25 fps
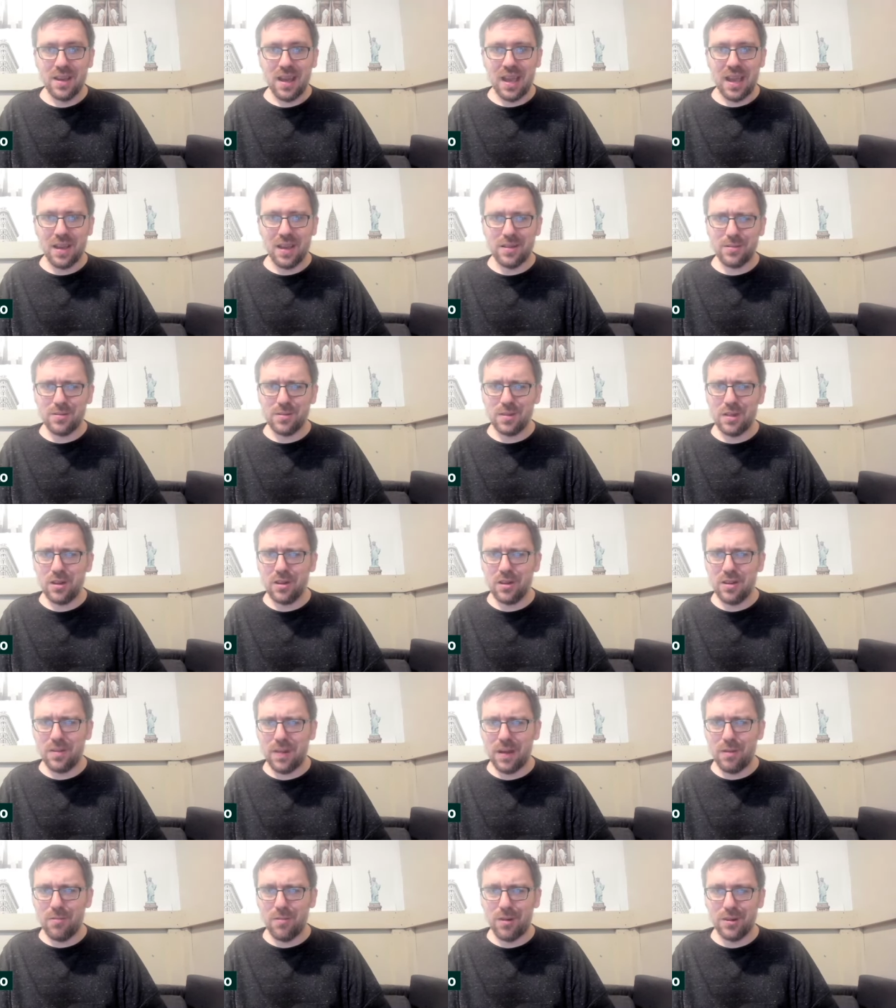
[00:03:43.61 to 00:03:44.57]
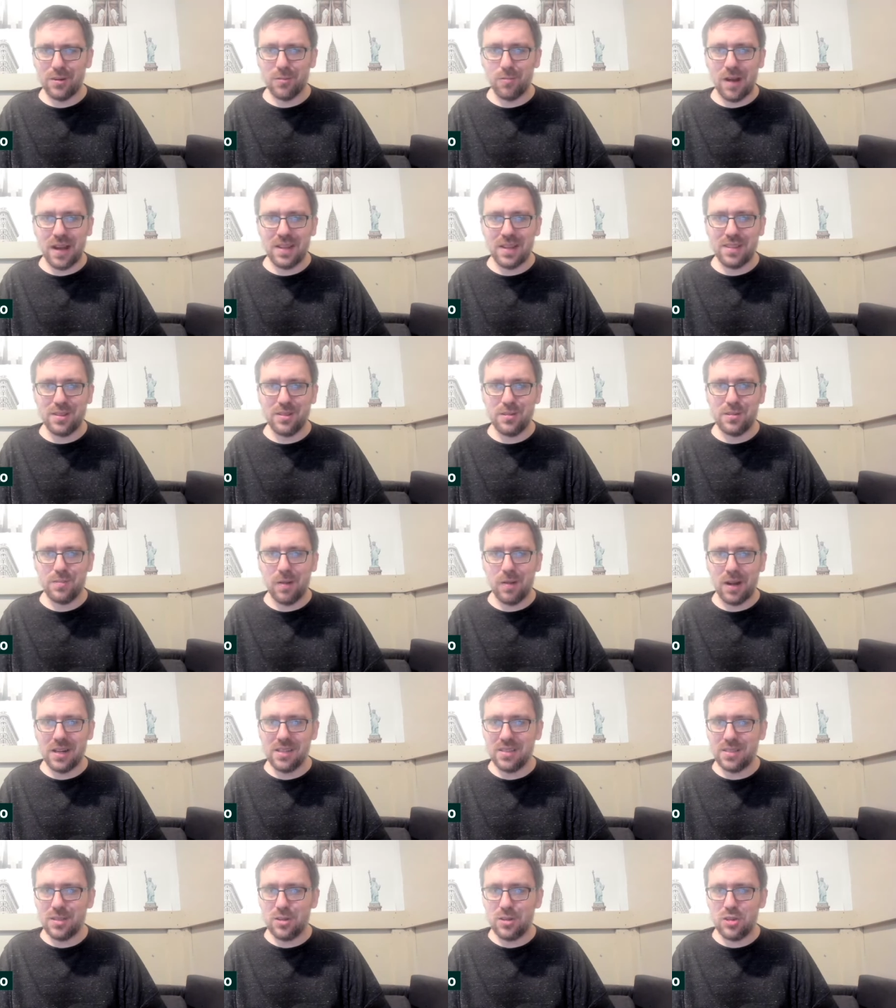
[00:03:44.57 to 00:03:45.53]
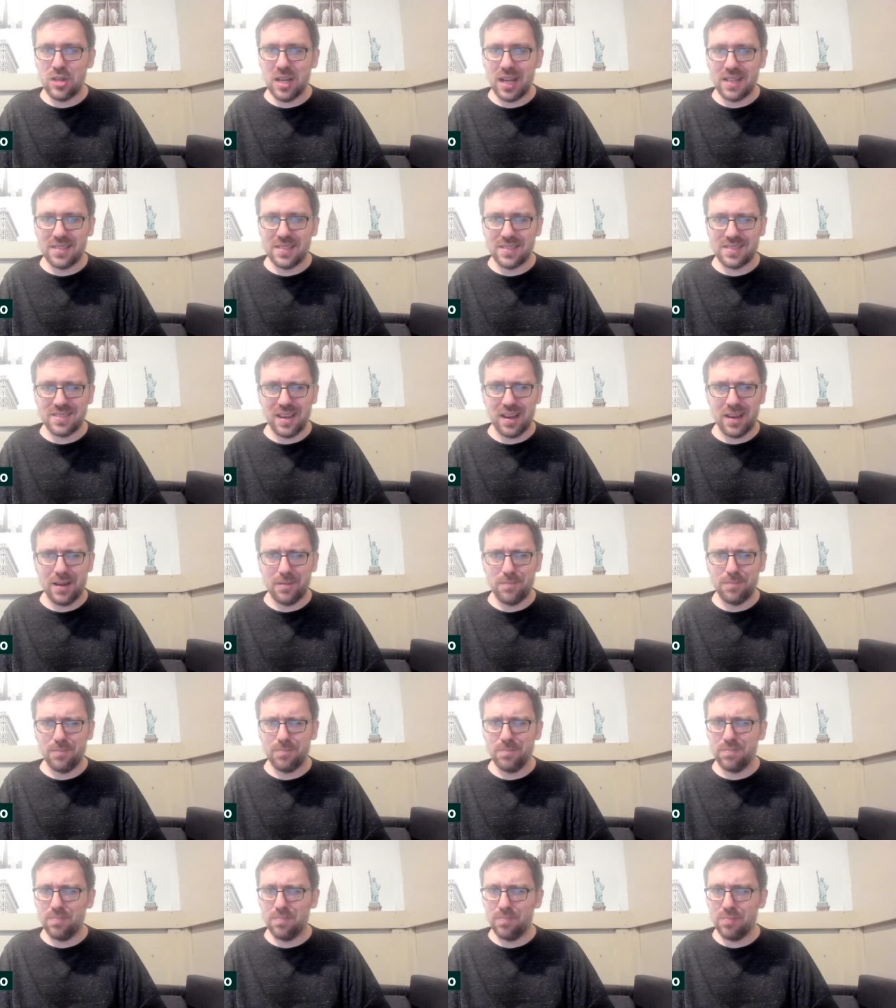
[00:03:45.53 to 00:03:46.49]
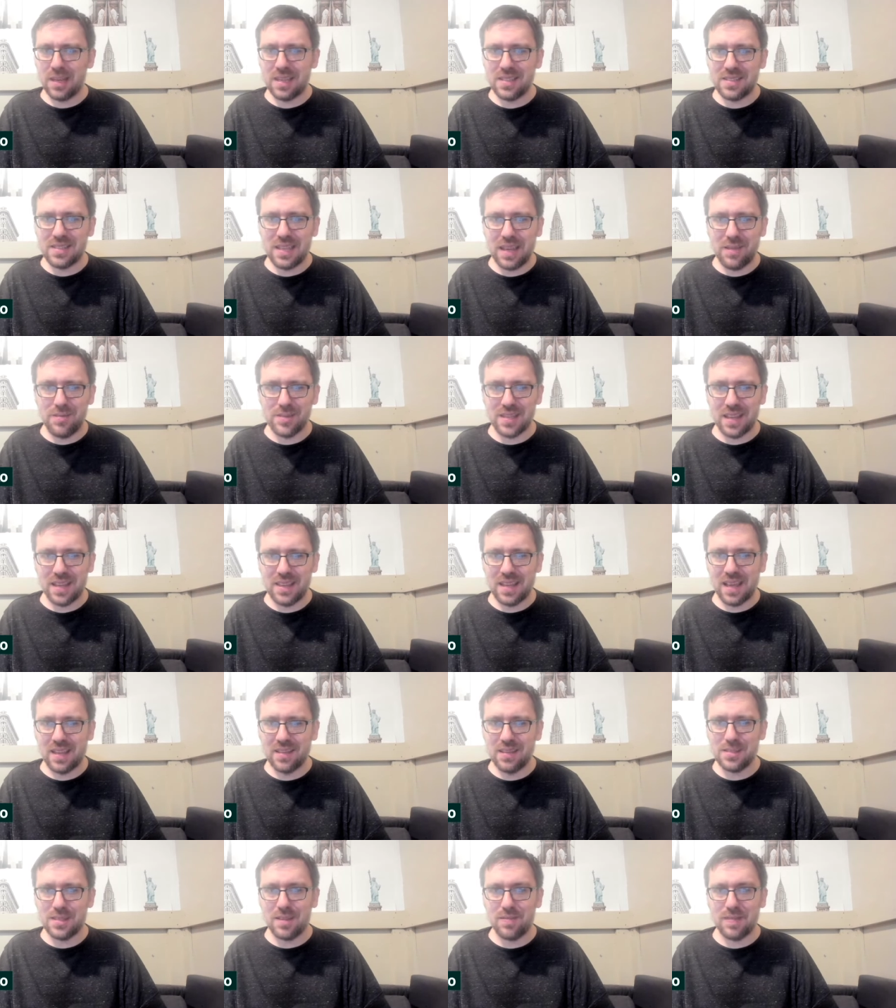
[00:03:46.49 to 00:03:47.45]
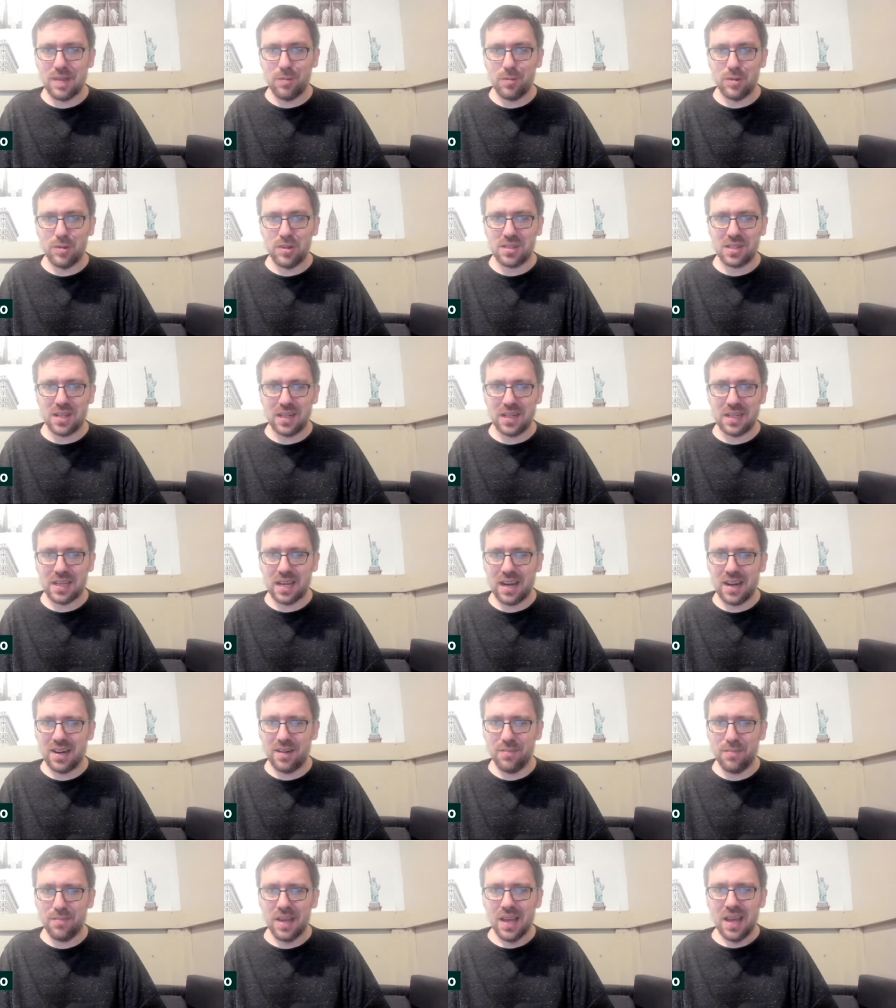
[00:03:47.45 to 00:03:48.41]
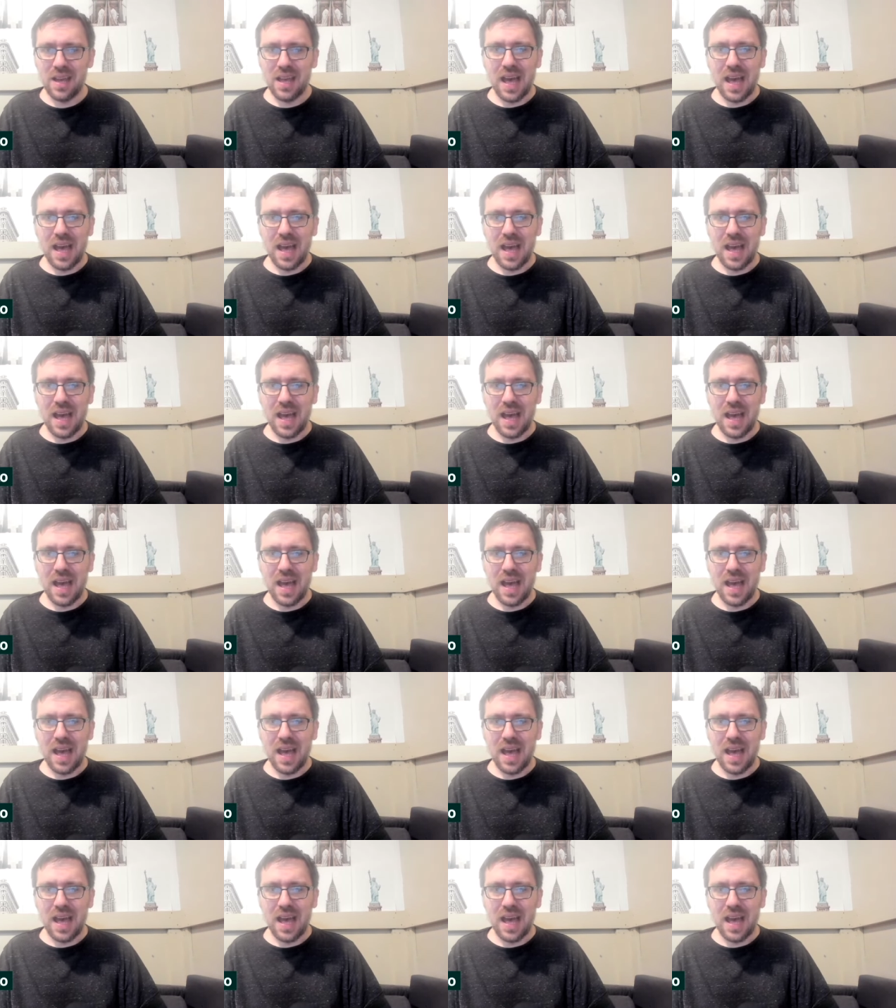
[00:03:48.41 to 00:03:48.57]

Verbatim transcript: And you know, you may wonder why why did the Jets uh, place Davis on that list if they were just going to cut him?